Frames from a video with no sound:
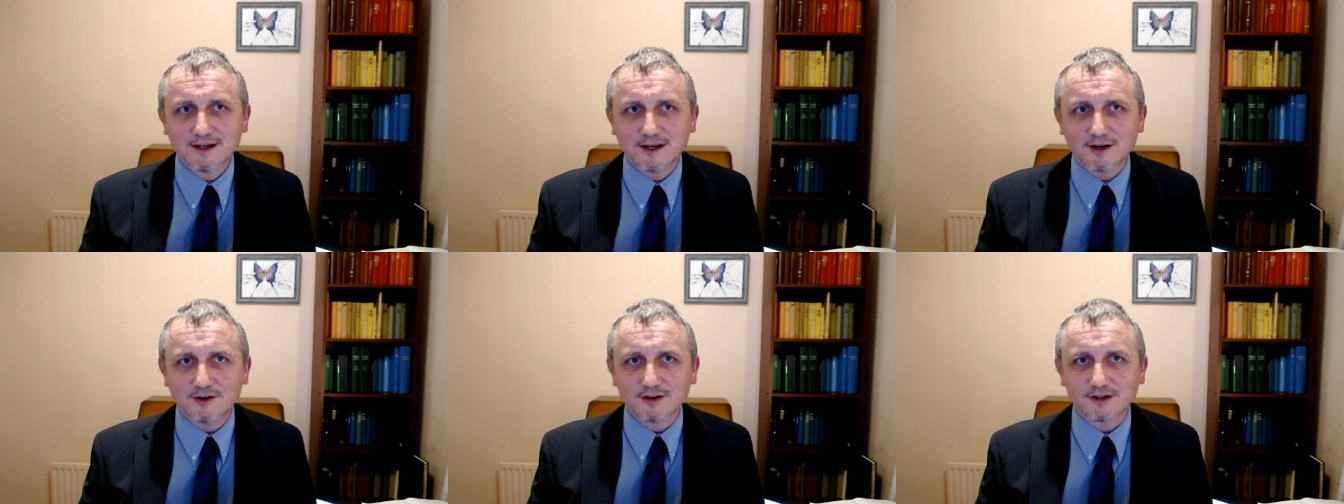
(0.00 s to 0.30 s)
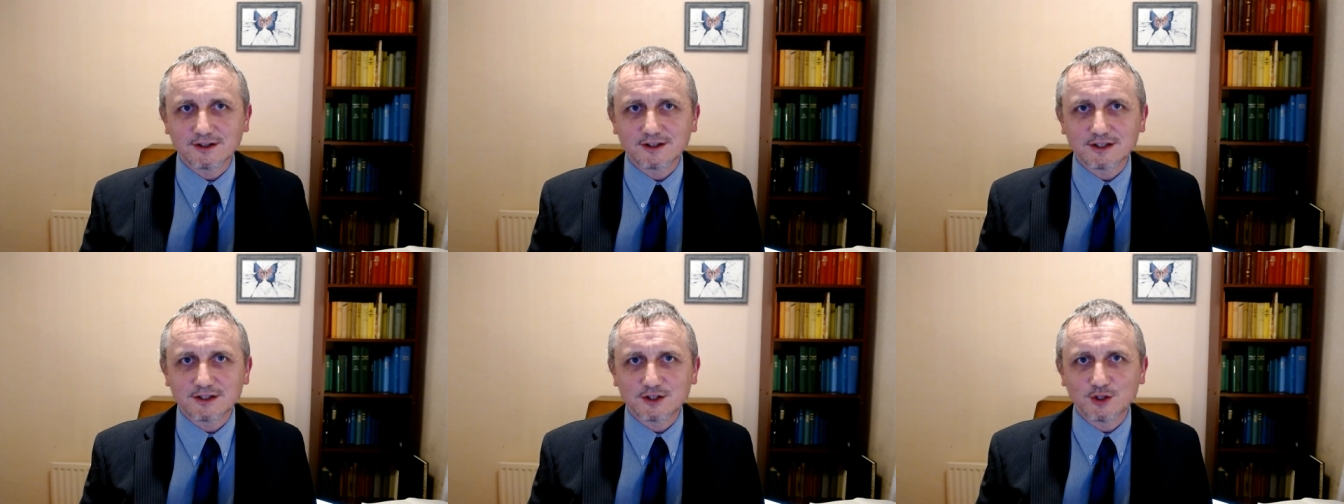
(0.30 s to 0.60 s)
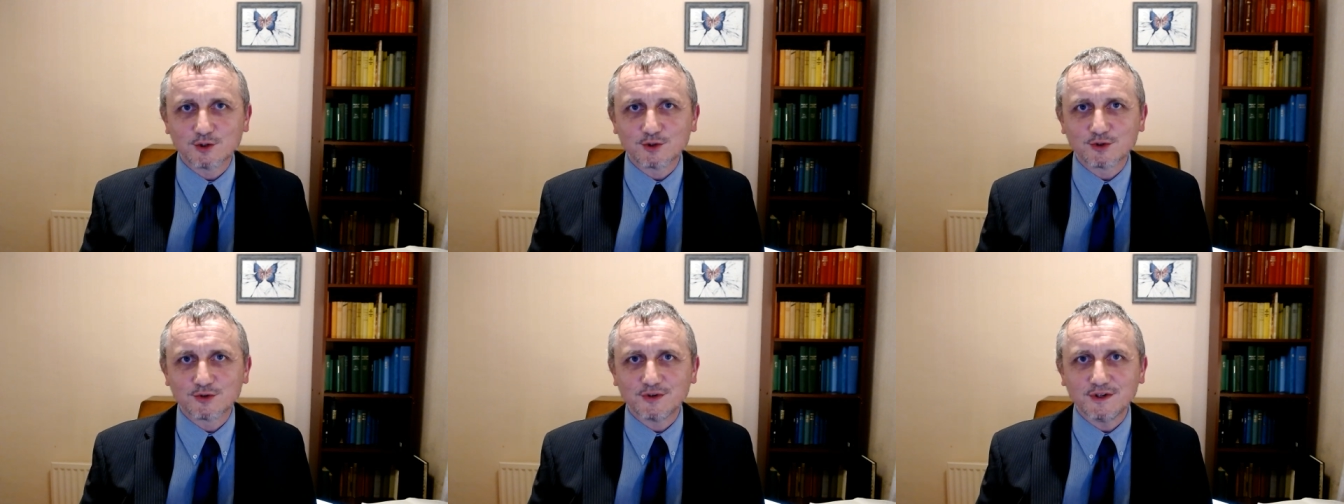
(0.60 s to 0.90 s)
looked at
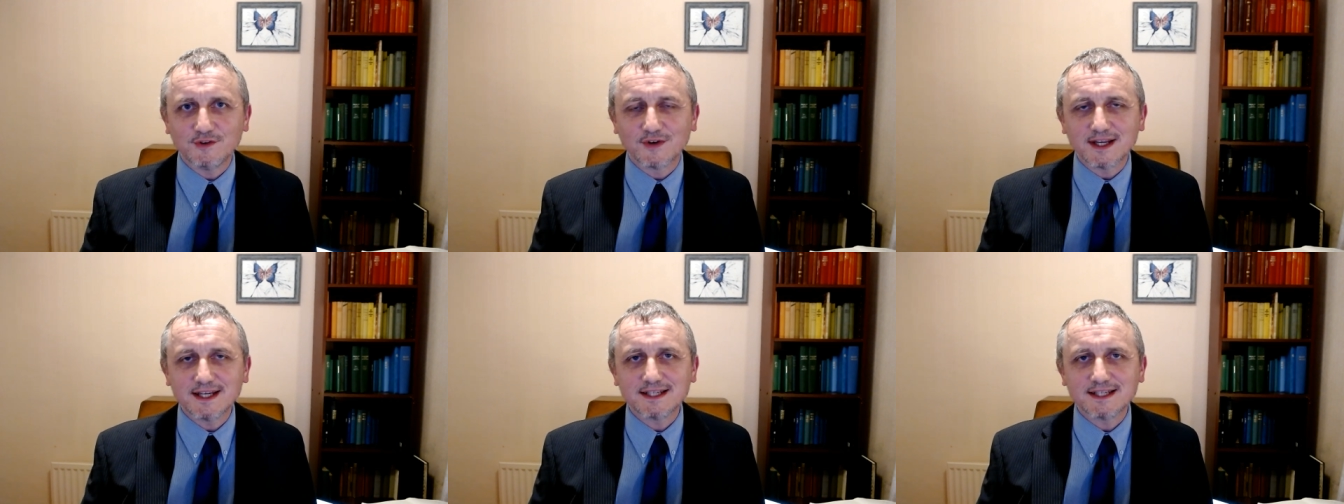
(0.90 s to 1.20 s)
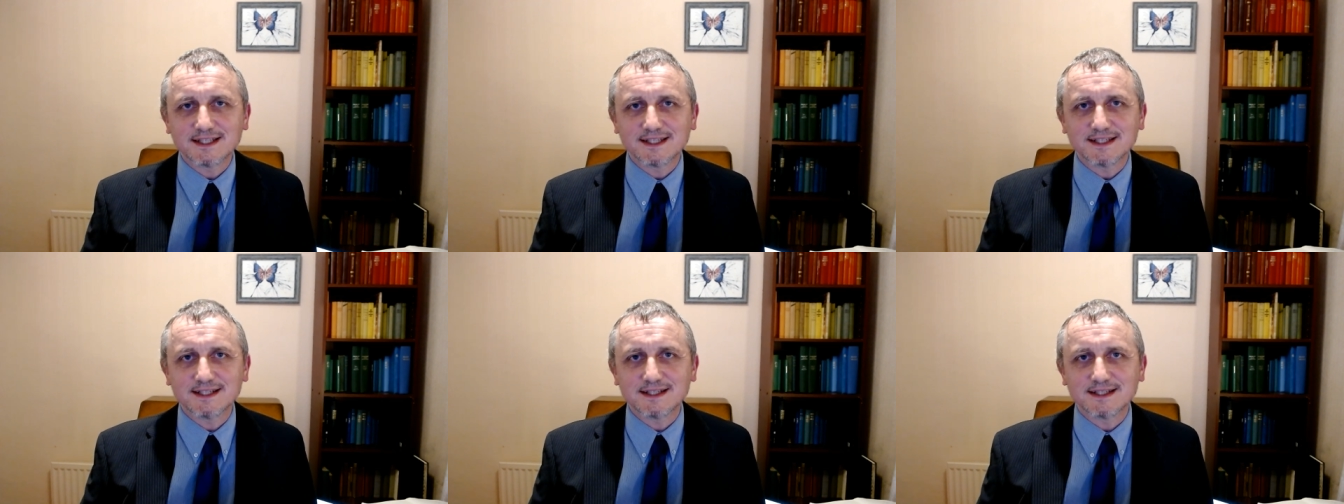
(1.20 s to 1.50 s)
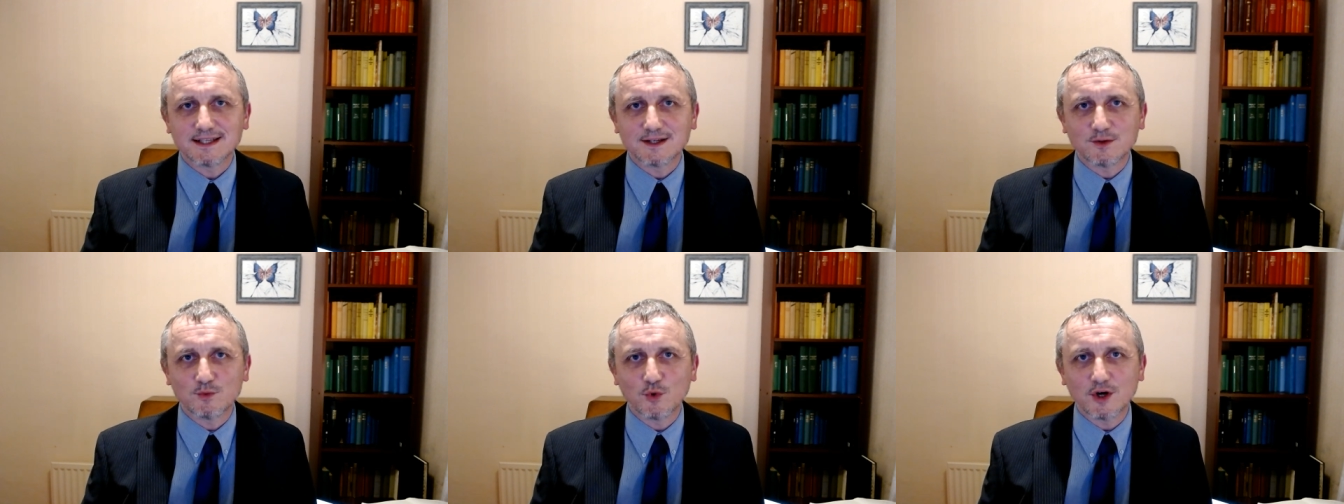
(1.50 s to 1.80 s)
two or three
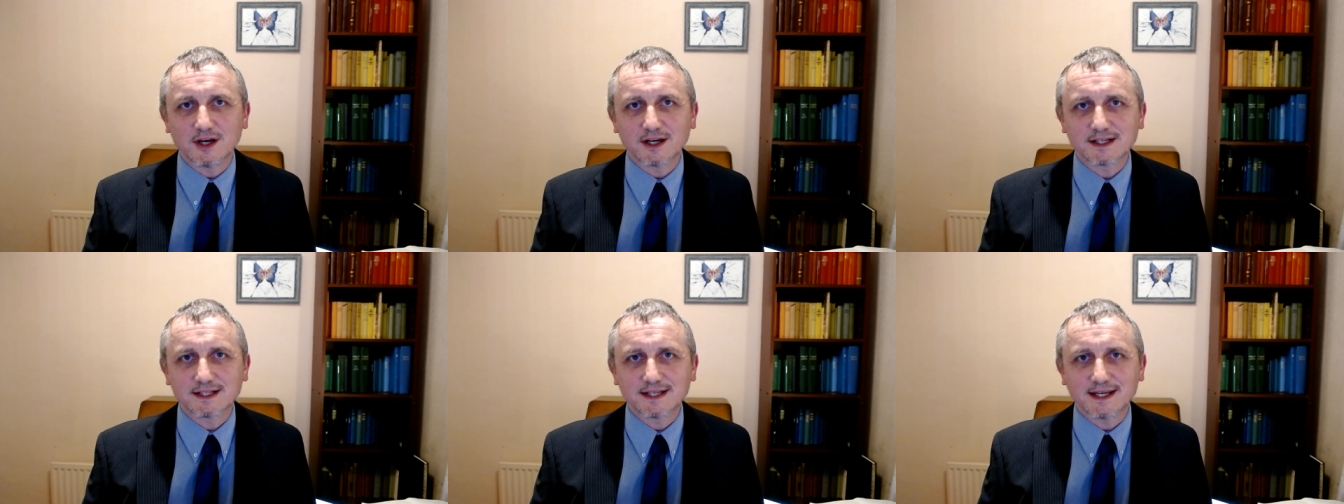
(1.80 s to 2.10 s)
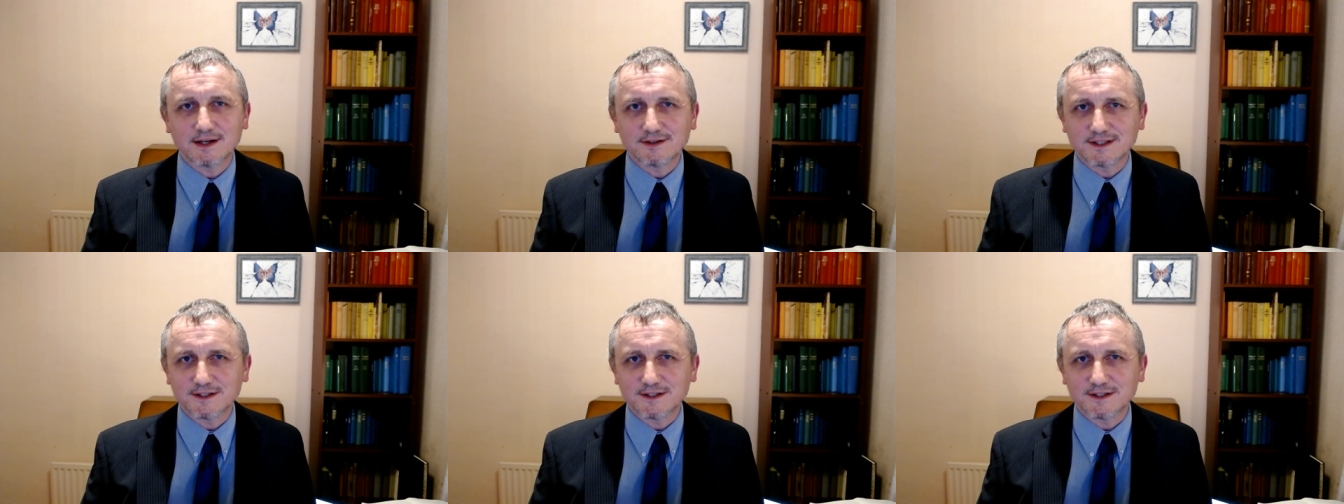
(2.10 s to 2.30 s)
races and worked out